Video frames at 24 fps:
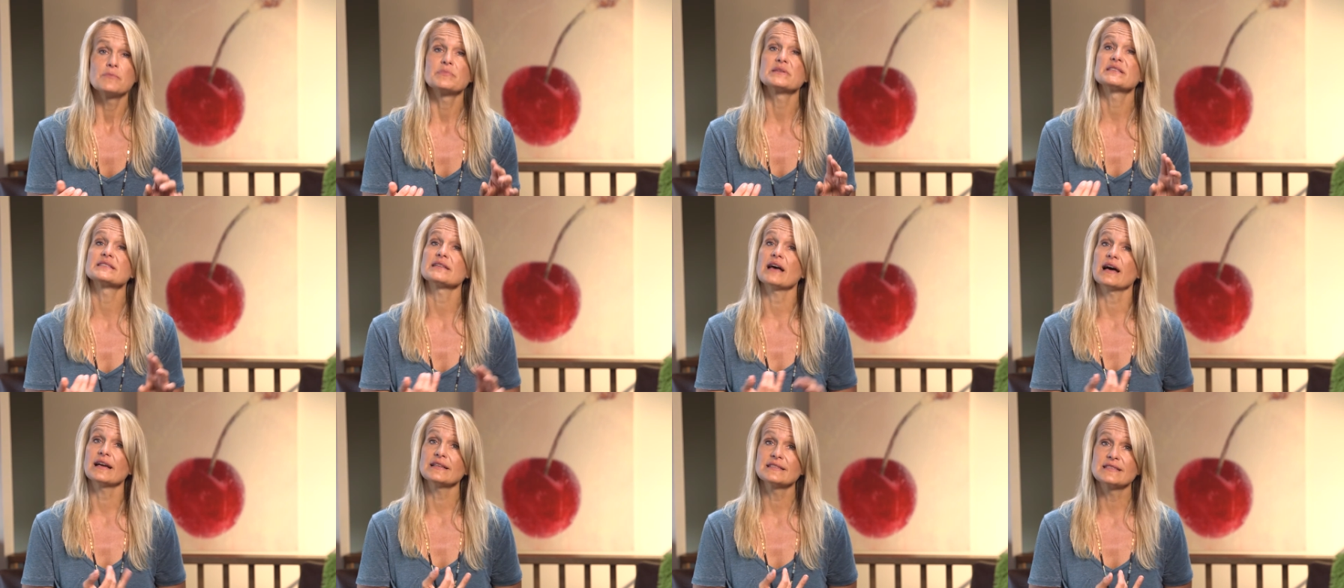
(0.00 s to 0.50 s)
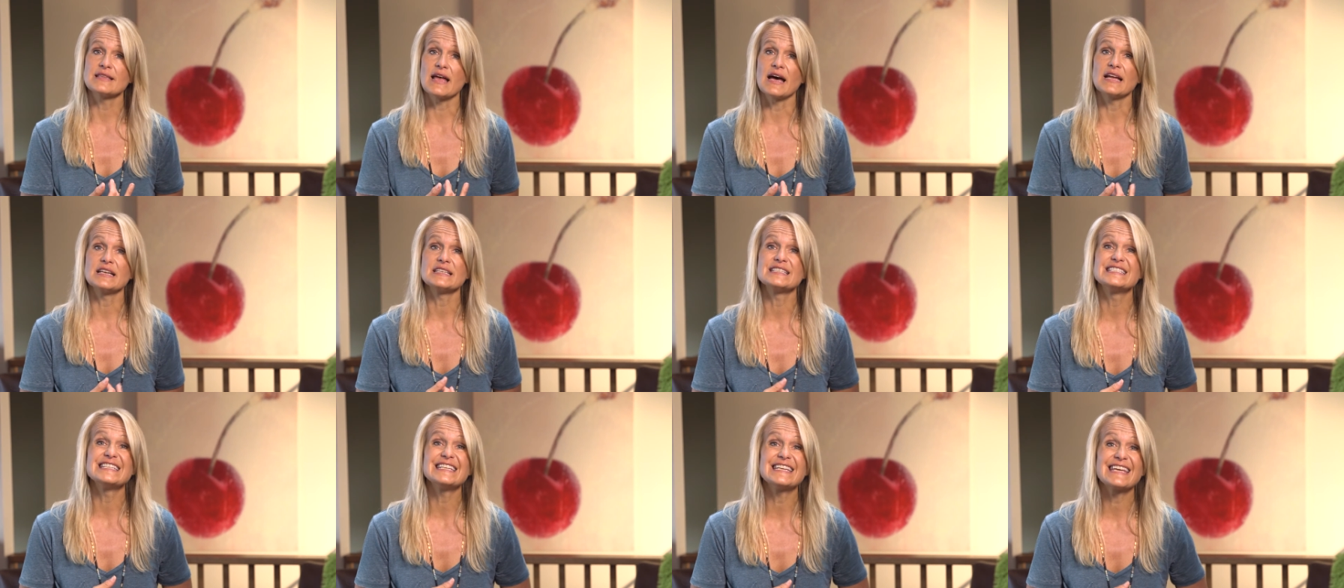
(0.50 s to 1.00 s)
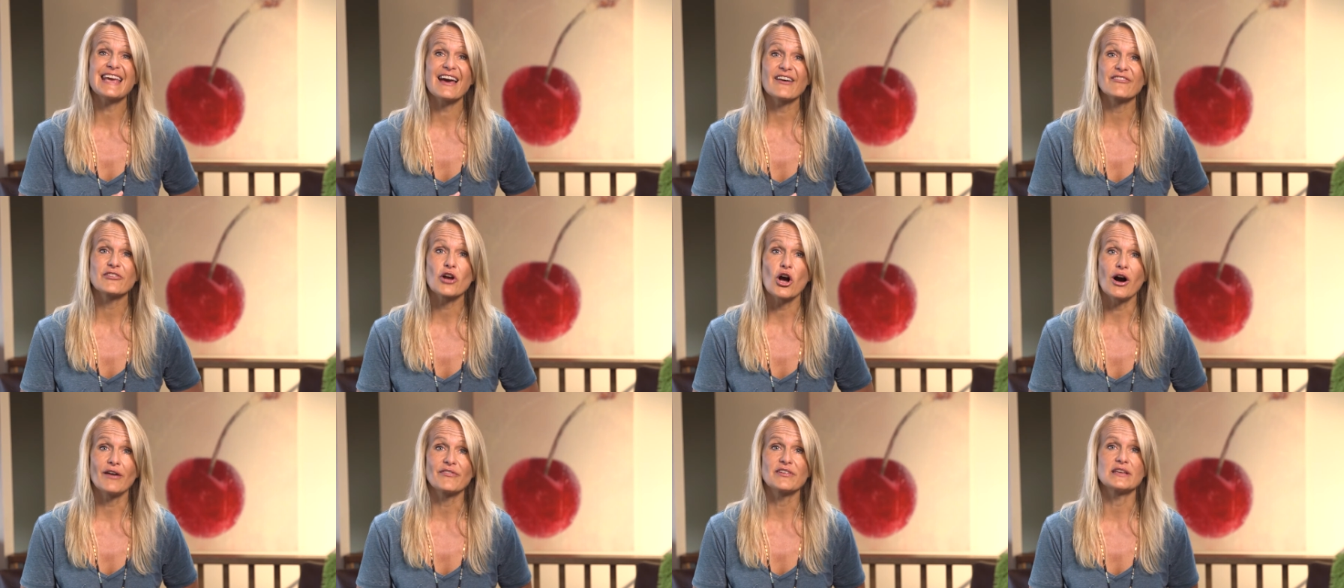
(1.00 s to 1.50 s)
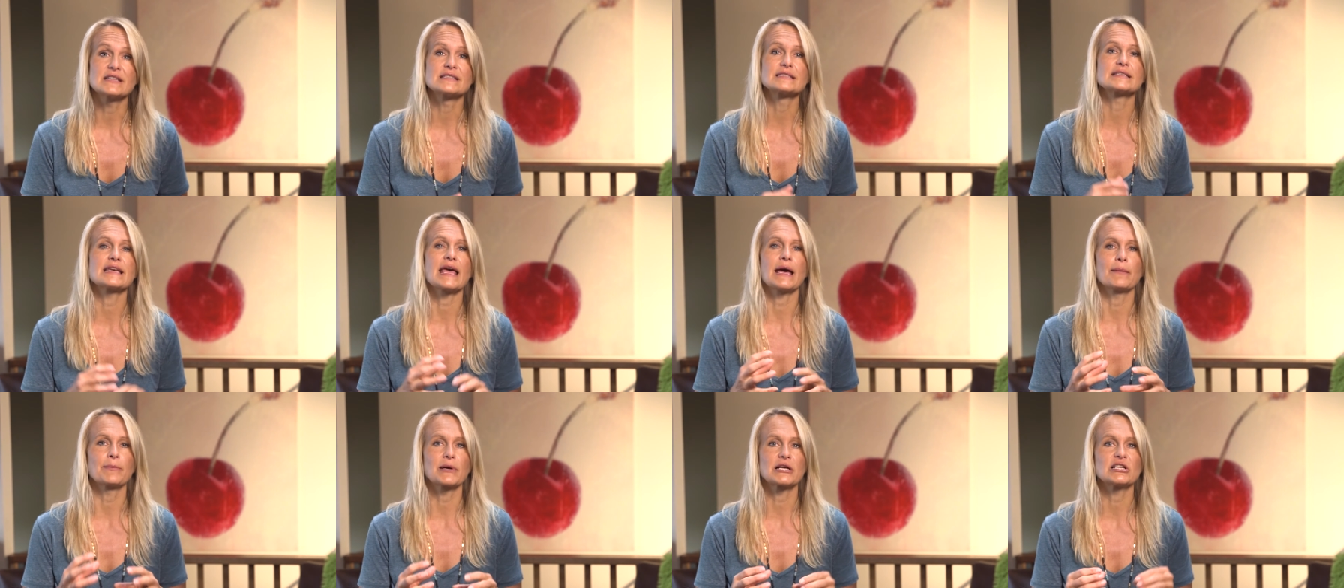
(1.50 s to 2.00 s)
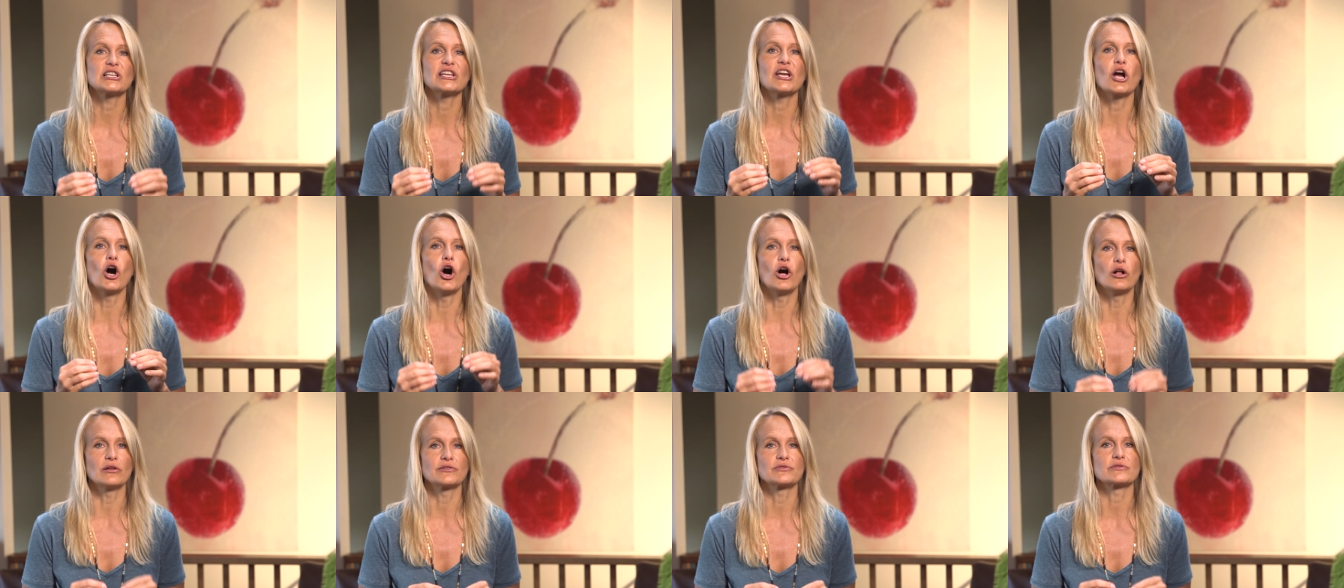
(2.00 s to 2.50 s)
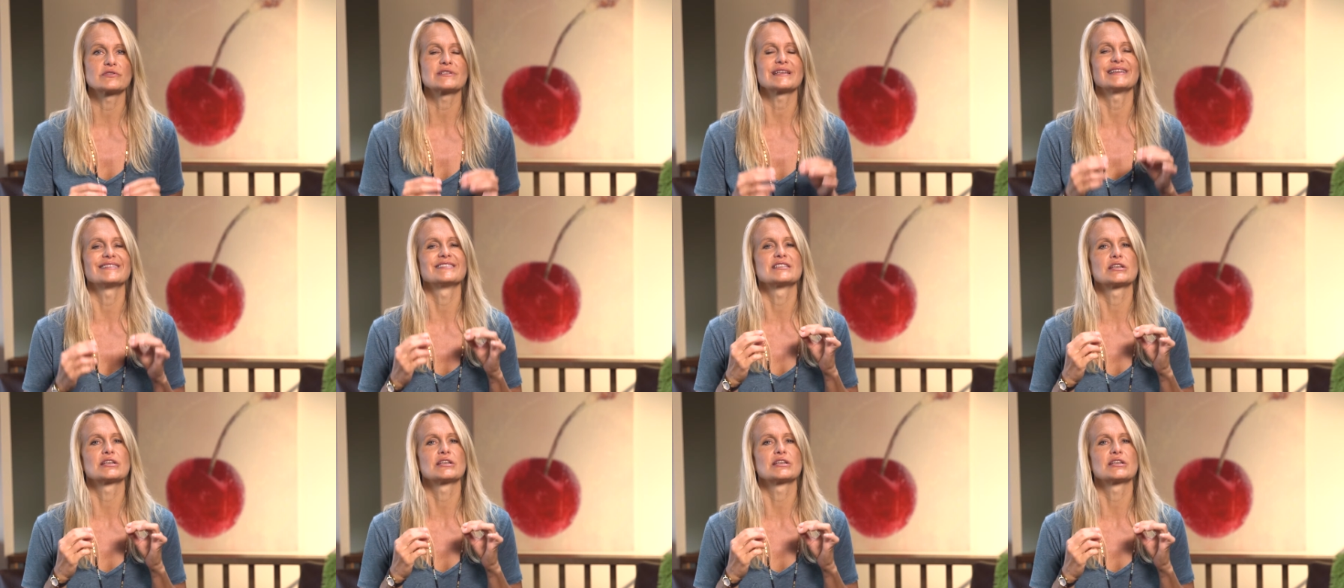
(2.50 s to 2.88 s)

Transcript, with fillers: Besides that, decaf coffee is chemically altered and